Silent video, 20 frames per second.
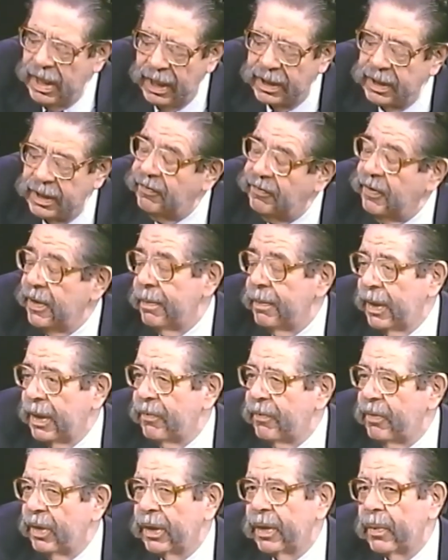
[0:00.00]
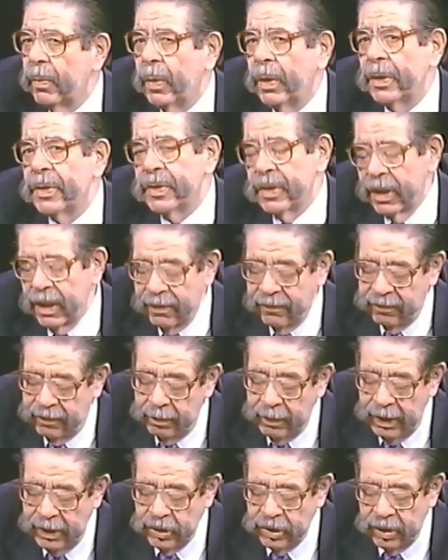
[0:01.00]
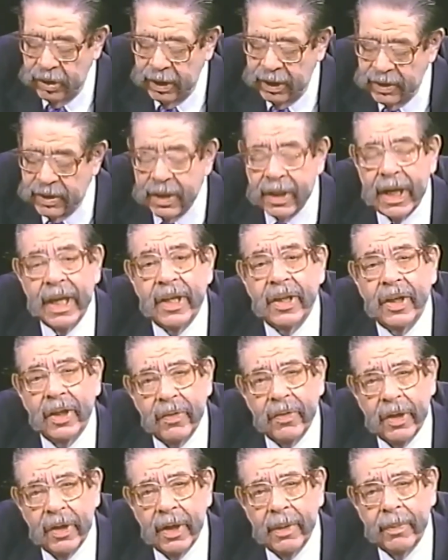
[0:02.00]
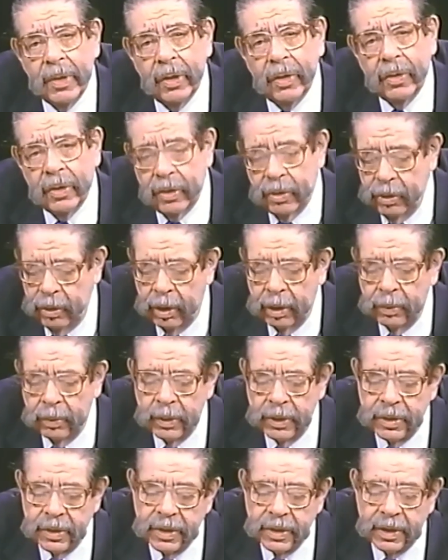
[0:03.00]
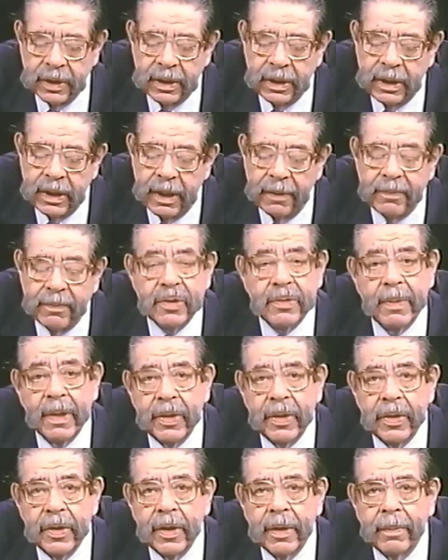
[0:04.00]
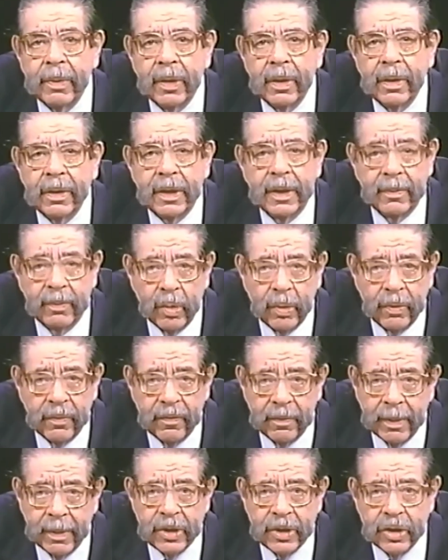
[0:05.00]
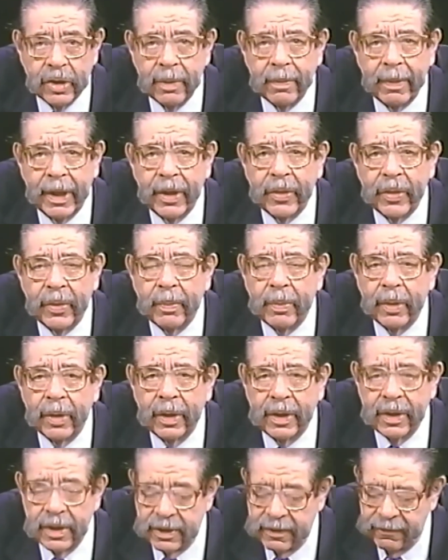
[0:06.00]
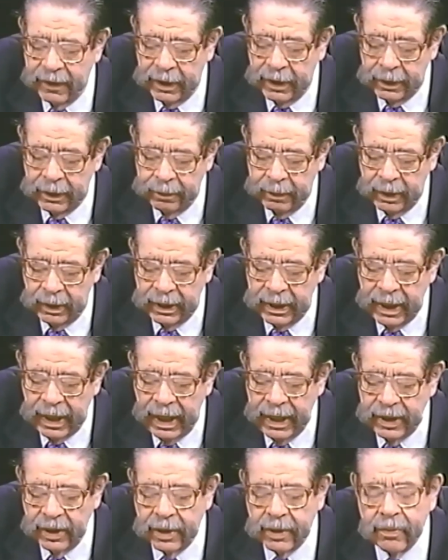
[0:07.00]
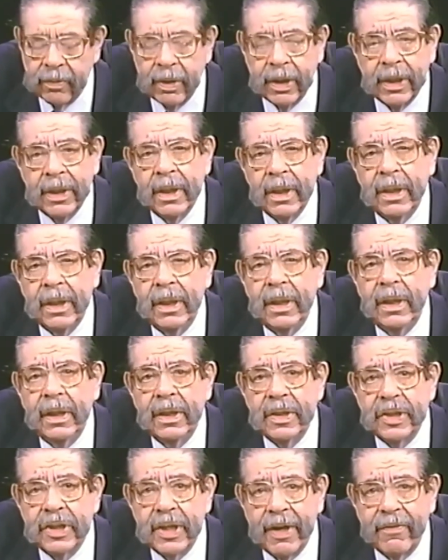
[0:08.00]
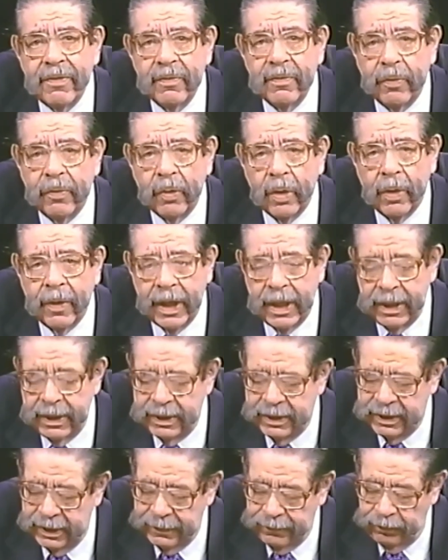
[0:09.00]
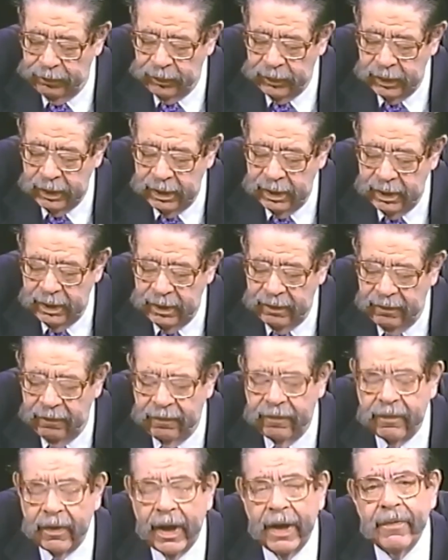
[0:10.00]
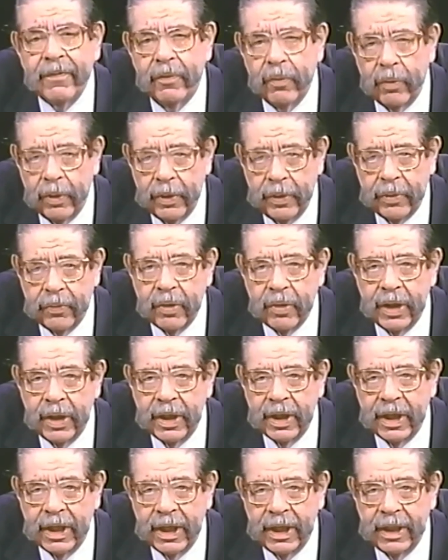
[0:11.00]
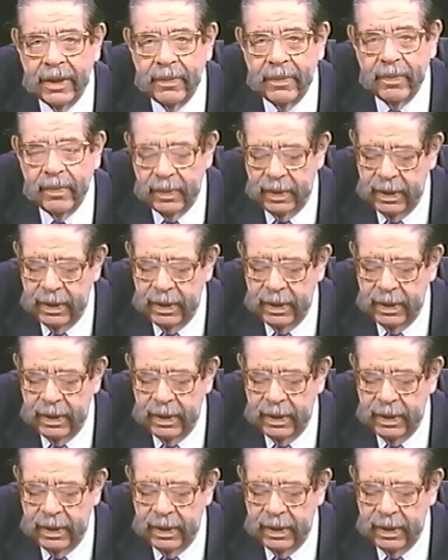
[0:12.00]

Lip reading: And if anybody really wants any information, there's an 800 number you can call, which is the Gibbs Smith number. You get more information about the book and its availability. 800-748-5439.